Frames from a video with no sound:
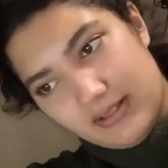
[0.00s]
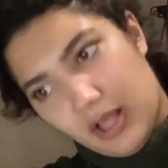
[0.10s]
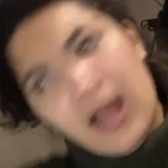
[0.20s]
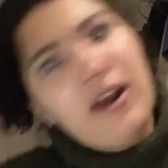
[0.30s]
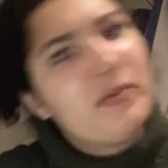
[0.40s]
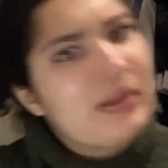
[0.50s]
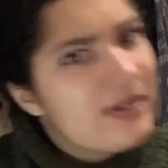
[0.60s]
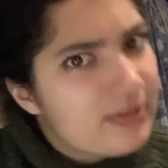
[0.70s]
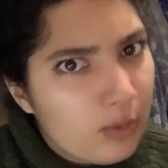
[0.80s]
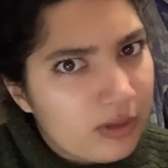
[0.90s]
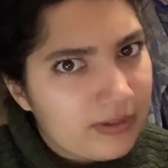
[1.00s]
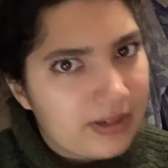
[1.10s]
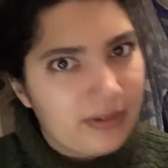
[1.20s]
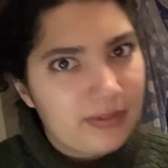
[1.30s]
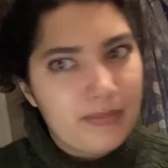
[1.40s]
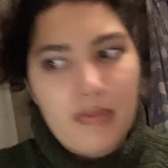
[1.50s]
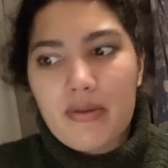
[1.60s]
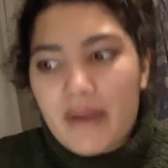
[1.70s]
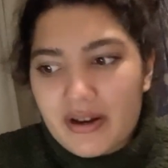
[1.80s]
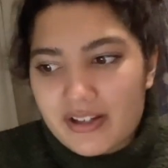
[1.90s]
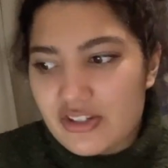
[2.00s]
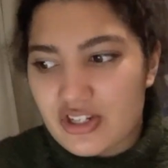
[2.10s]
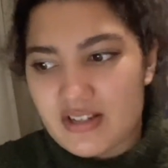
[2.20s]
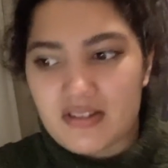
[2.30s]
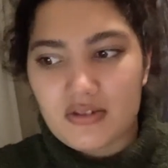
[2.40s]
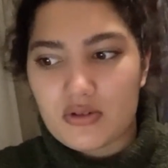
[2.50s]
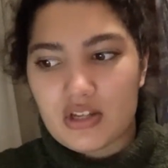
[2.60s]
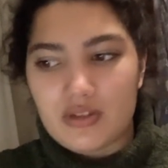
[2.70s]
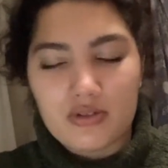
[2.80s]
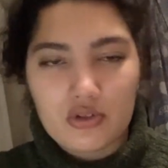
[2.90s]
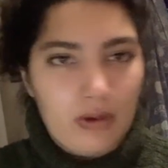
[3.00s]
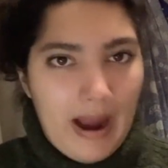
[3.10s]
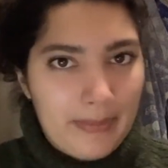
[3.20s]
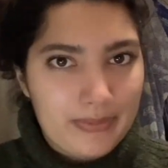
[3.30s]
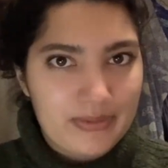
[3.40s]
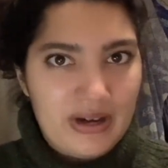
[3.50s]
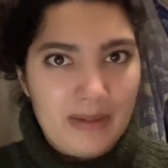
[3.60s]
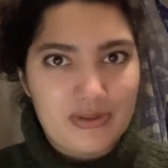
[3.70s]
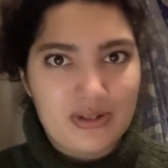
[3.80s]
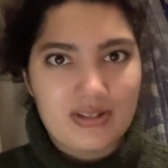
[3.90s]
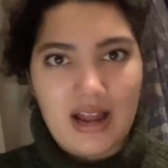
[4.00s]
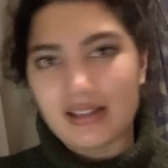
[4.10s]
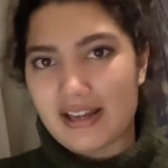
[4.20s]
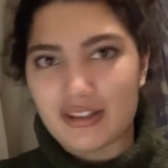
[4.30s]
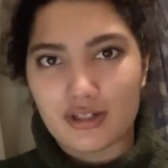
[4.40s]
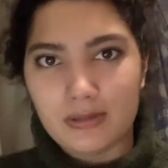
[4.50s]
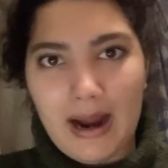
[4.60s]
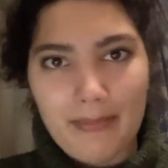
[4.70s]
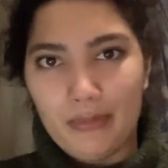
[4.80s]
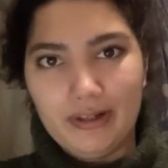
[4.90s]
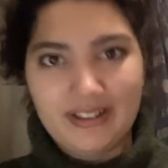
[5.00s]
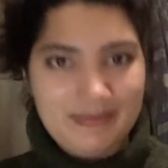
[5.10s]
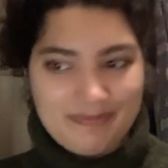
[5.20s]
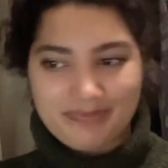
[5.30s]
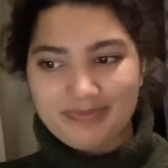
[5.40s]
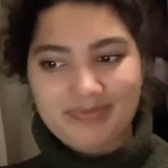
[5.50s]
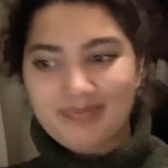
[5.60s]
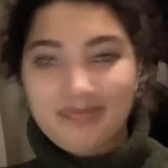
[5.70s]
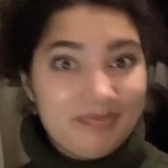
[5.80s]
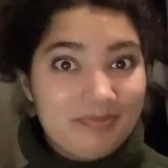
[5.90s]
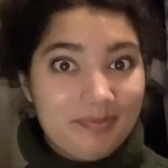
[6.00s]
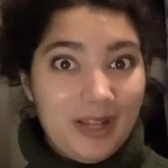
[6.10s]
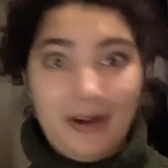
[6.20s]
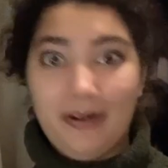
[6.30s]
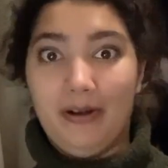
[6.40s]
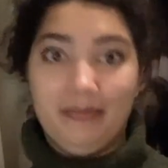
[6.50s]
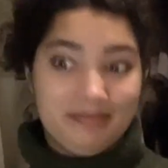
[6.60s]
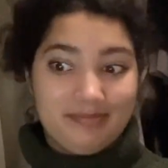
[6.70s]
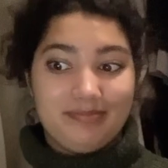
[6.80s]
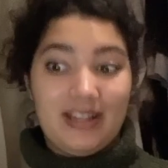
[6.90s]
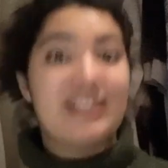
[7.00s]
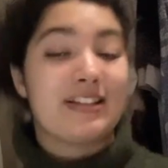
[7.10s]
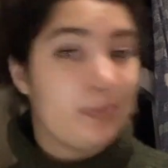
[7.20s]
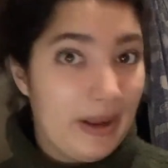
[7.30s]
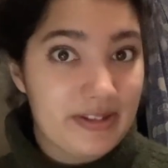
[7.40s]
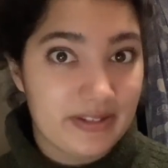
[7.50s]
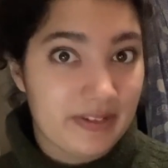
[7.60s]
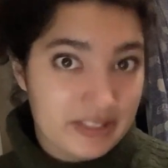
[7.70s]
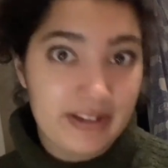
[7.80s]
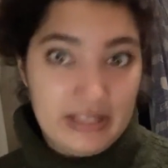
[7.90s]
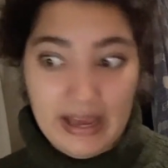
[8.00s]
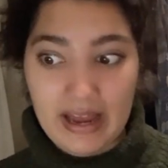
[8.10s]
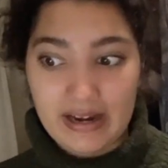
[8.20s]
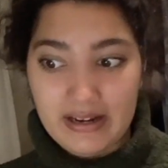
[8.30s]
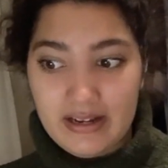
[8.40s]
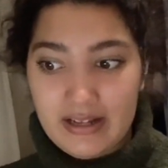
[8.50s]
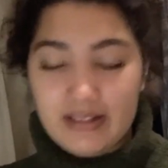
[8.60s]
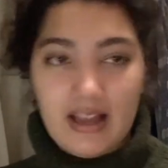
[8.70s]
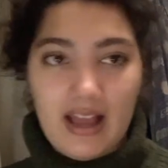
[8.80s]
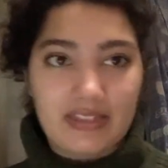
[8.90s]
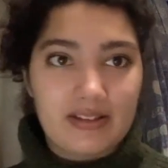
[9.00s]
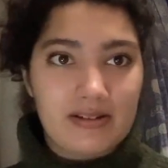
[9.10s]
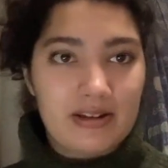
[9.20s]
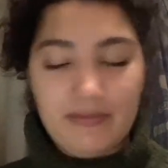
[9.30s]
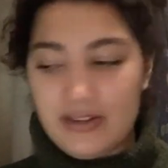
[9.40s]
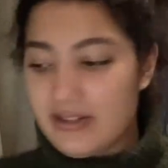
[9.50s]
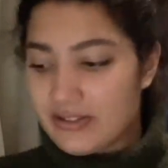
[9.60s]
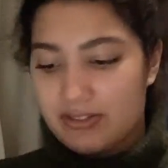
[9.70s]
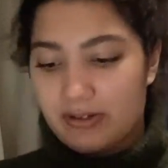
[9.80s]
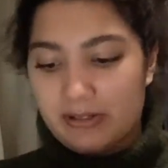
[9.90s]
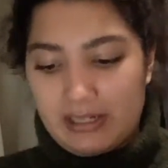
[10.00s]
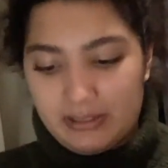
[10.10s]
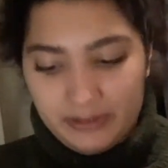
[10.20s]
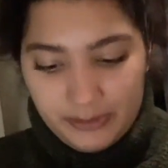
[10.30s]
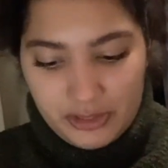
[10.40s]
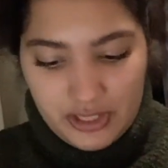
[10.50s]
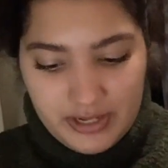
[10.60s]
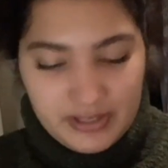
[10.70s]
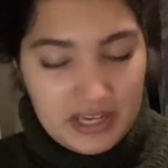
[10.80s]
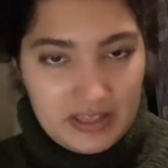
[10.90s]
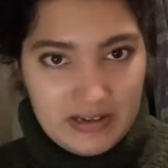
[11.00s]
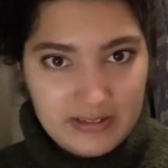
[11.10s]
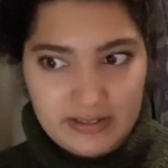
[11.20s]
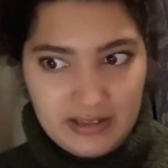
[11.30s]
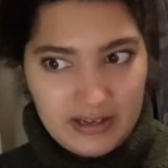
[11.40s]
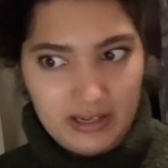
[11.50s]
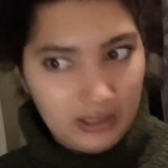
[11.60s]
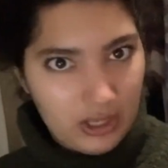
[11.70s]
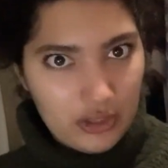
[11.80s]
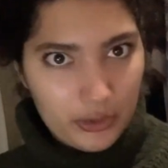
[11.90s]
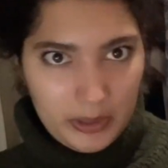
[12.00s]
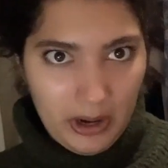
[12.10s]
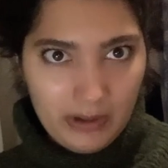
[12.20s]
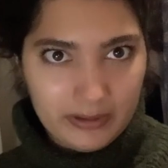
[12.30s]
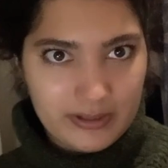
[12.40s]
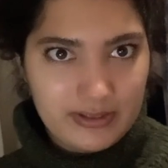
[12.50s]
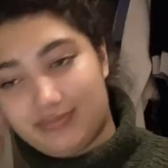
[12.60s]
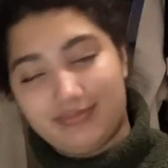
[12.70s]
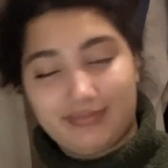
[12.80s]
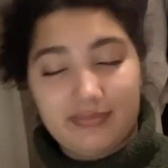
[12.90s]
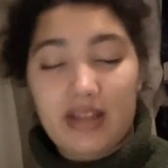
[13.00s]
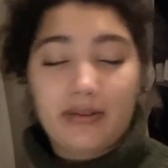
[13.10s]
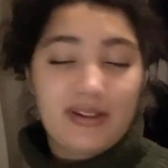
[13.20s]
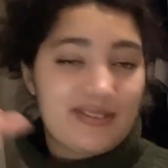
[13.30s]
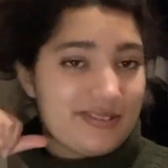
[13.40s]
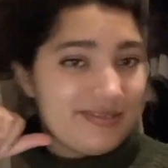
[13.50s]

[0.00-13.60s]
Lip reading: I don't know, maybe it's more real. Maybe American cheese is crap, and I like the crap more. I don't know. It's expensive, I'll tell you that. At the convenience store, like a little cheese like this is like $3. Anyways,